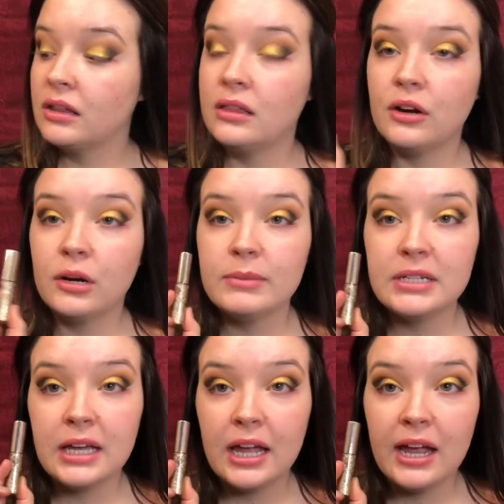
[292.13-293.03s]
the Urban
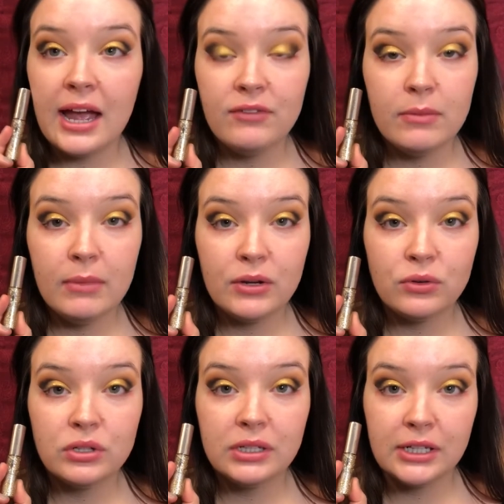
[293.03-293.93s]
Decay Heavy
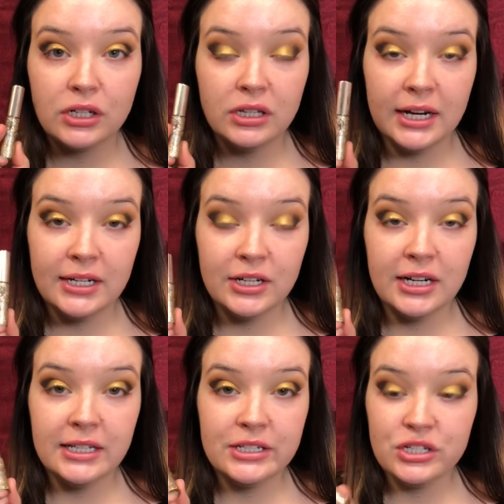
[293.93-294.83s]
Metal Glitter Liner
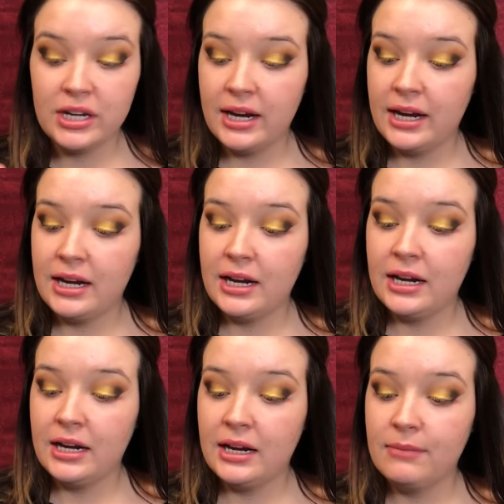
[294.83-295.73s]
in the
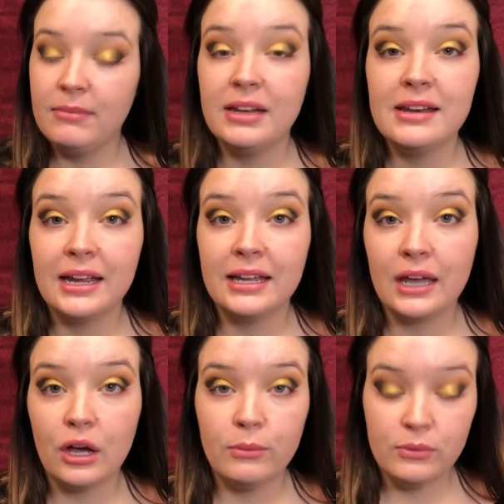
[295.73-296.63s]
shade Midnight
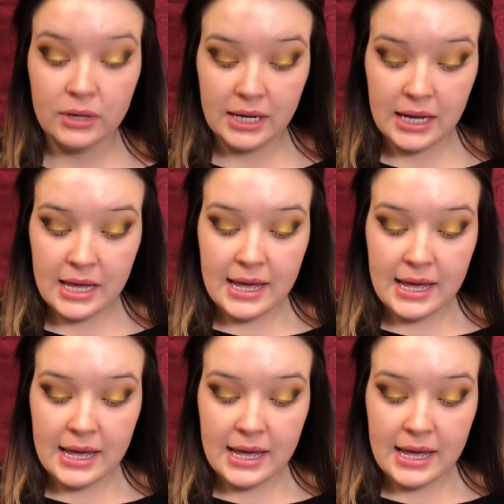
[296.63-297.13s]
Cowboy,